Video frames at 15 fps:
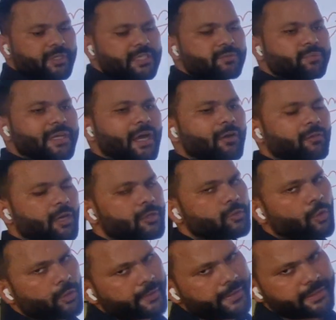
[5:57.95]
This we have learned
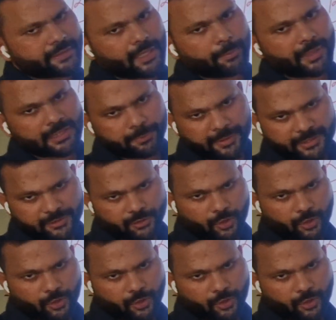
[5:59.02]
already in the mathematics